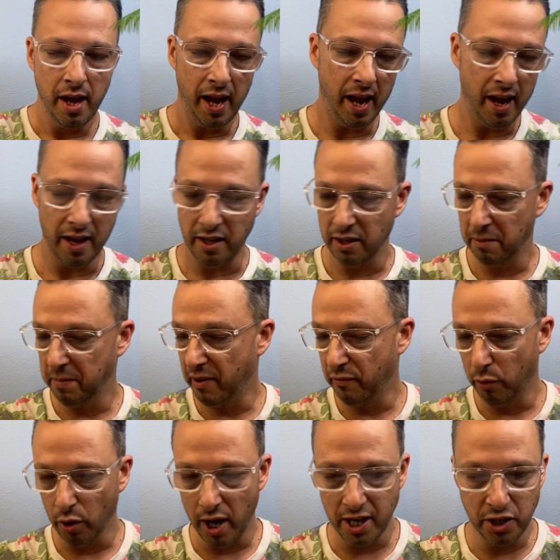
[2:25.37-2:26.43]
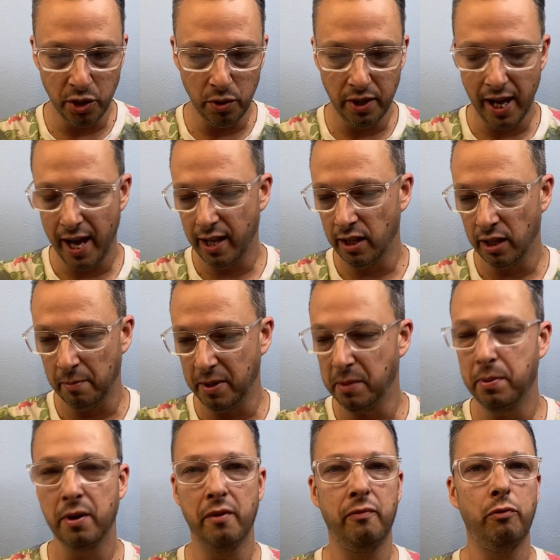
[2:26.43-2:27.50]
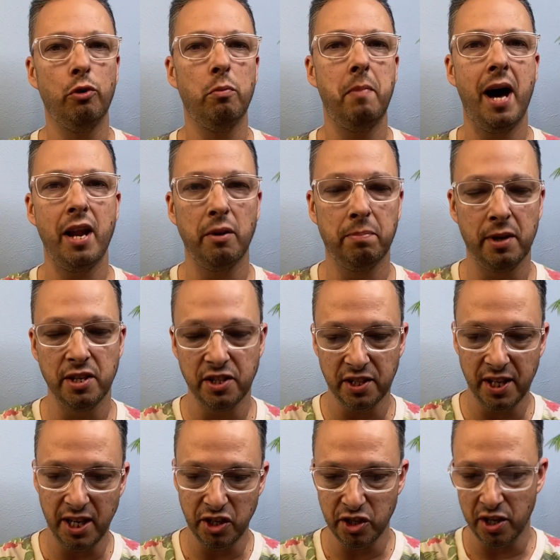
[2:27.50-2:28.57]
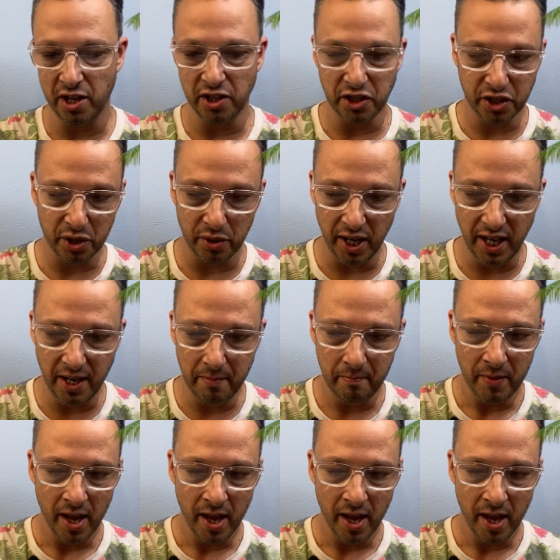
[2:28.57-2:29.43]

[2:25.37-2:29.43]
And before I do that, let me put a full bottle presentation on the screen